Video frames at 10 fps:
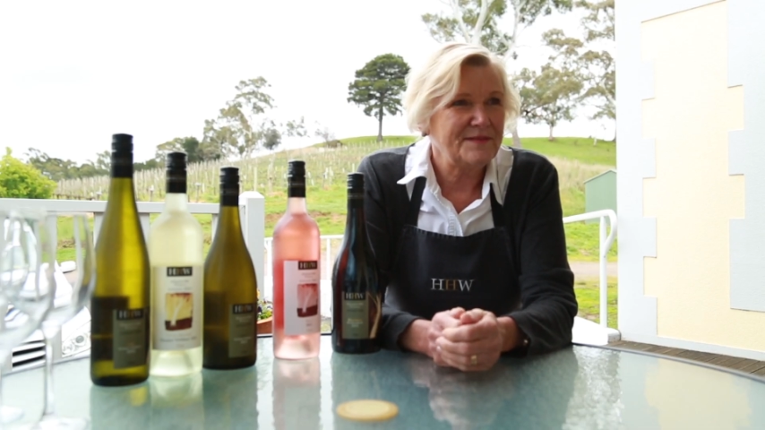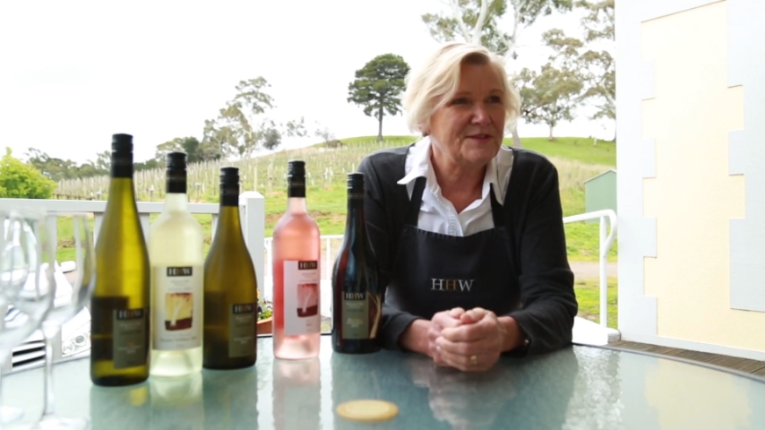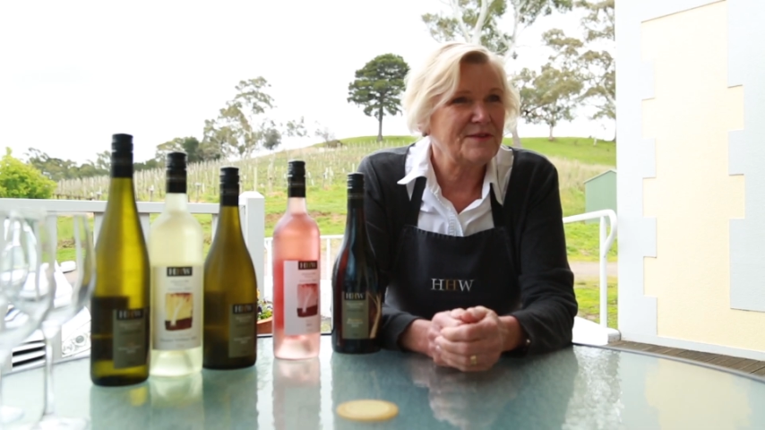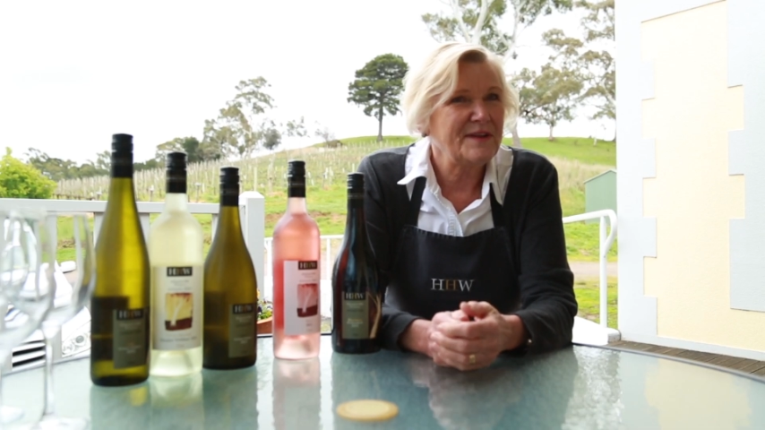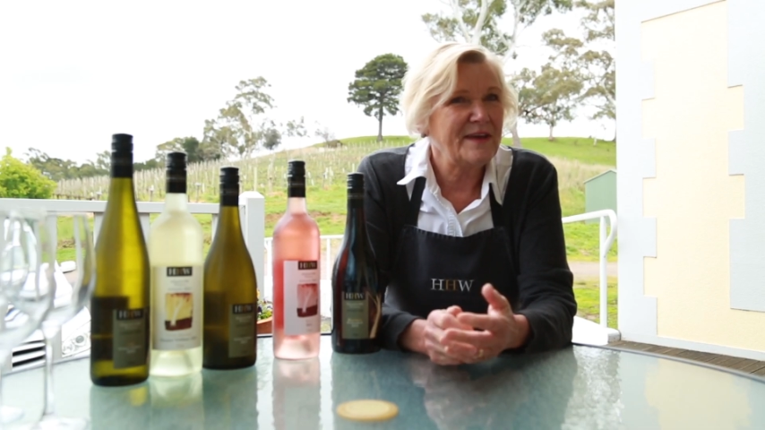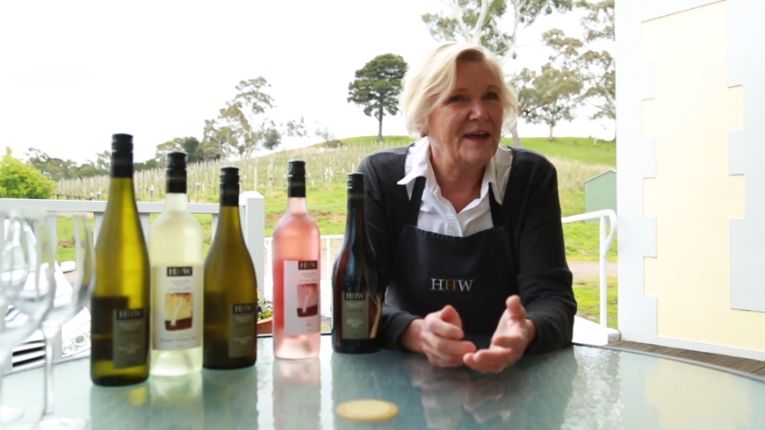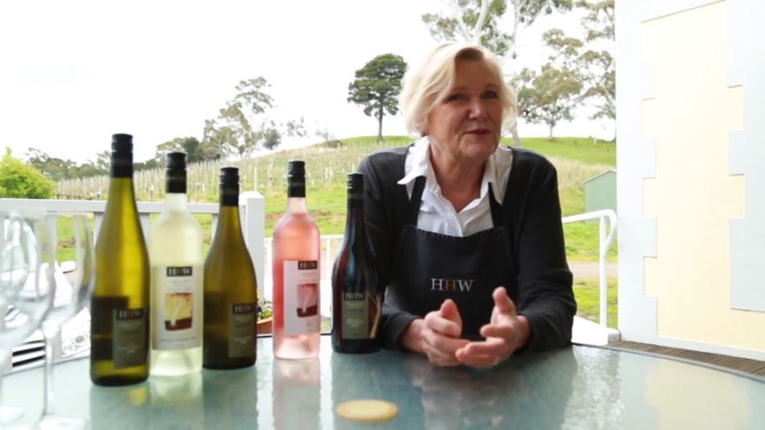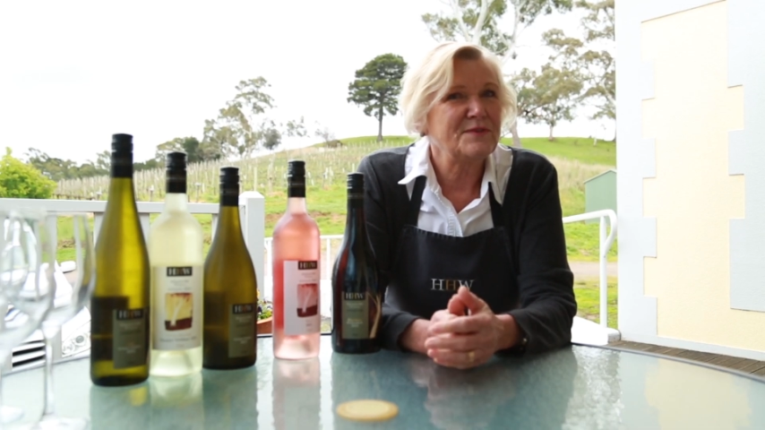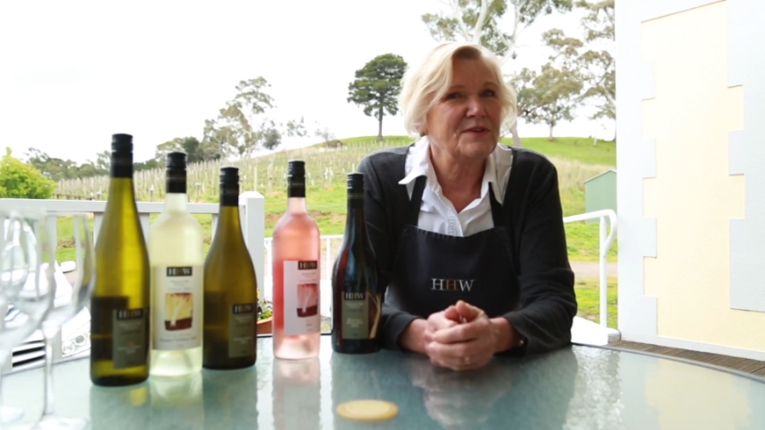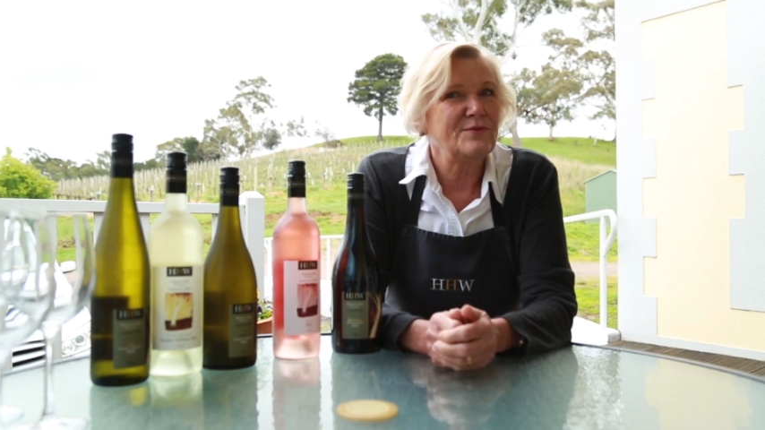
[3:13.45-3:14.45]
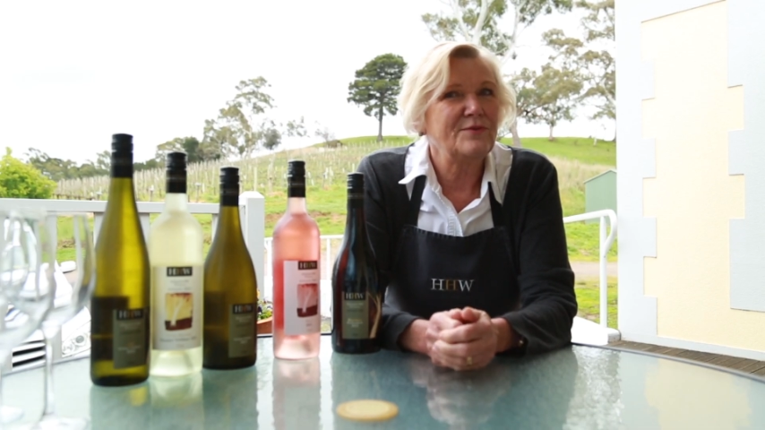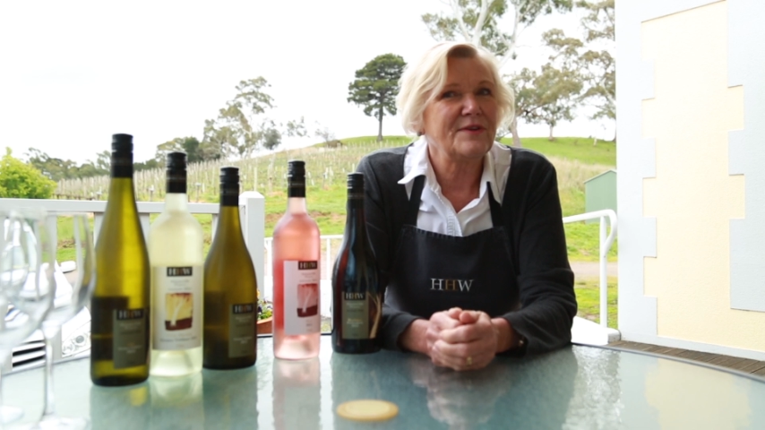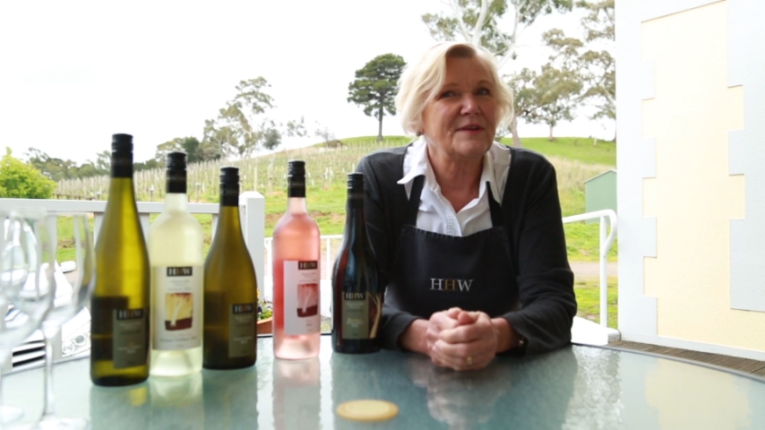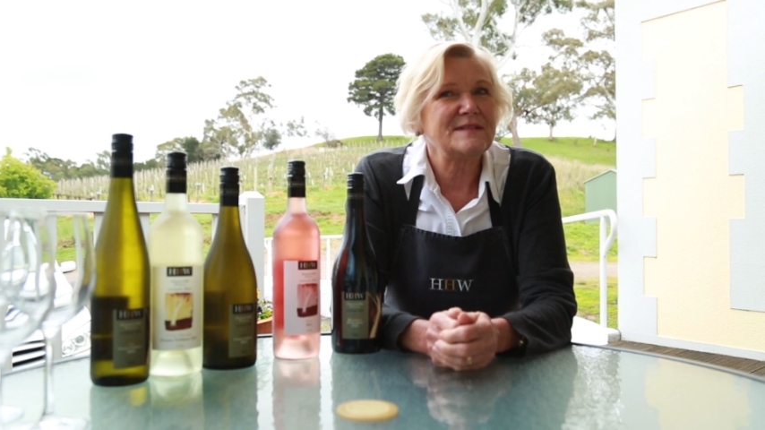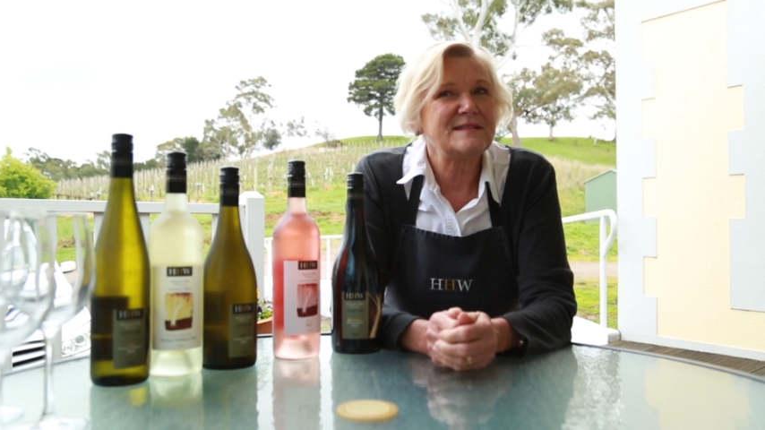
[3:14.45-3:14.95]
to engage with the
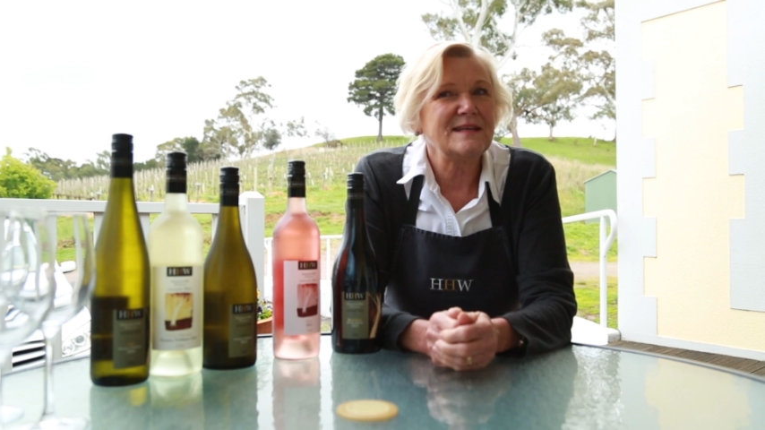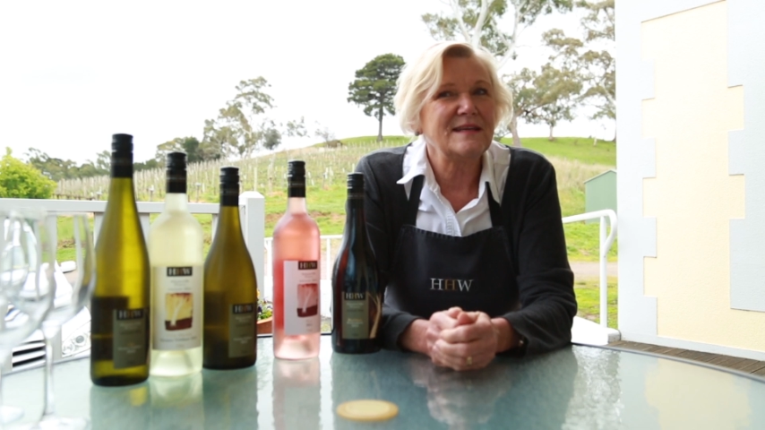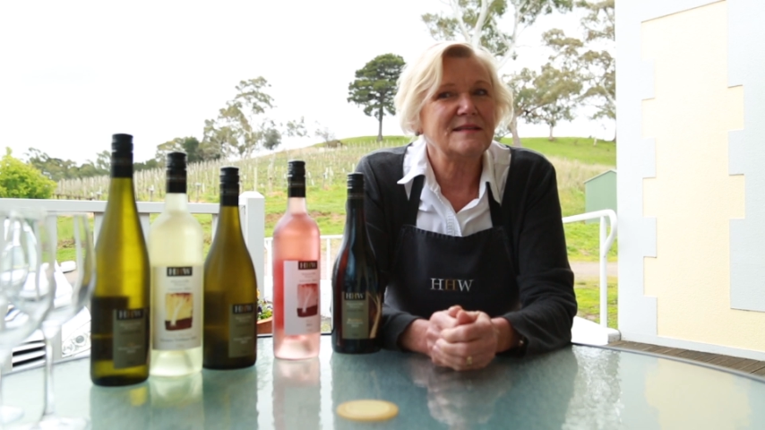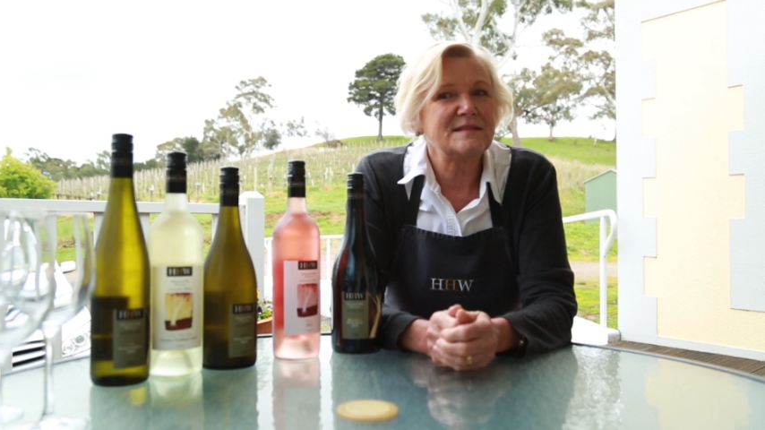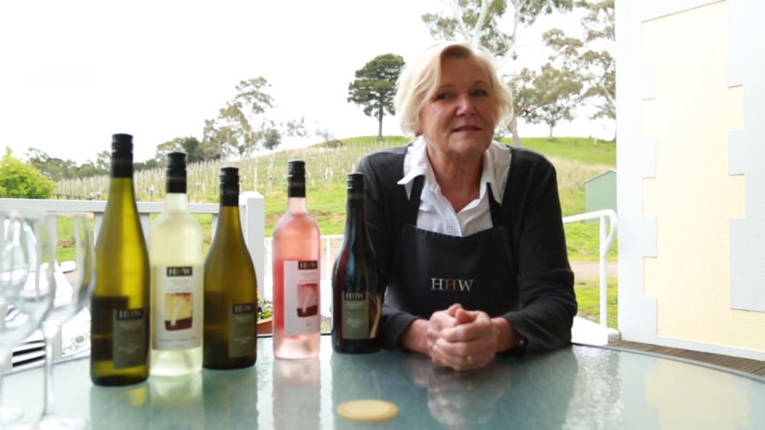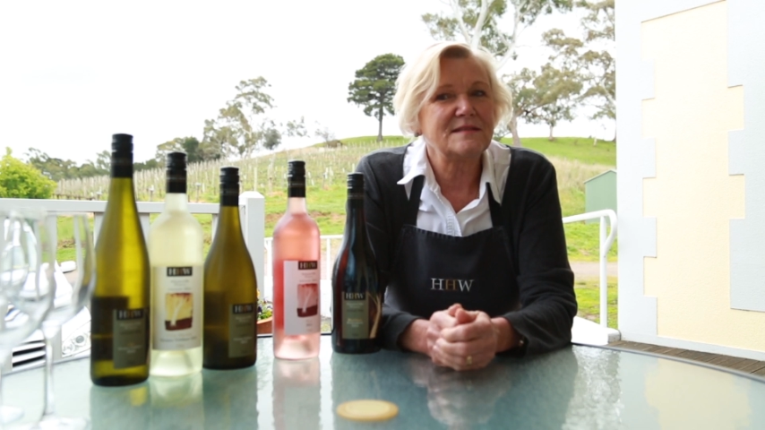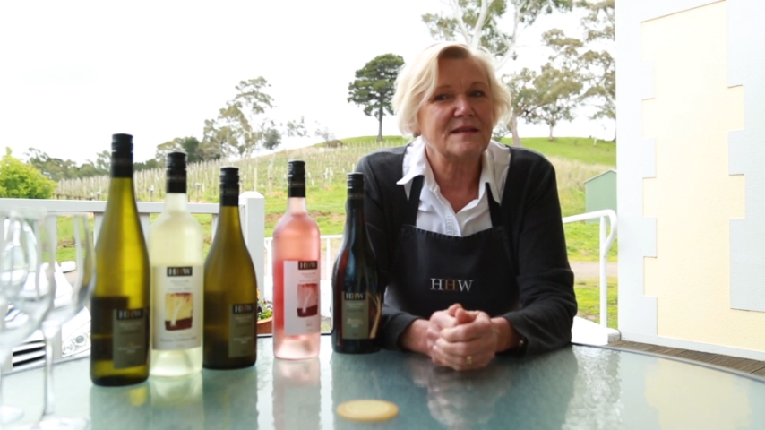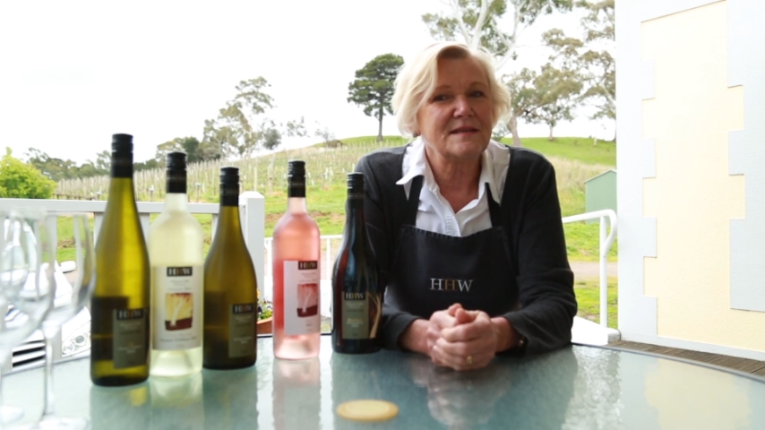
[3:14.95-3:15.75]
audience is,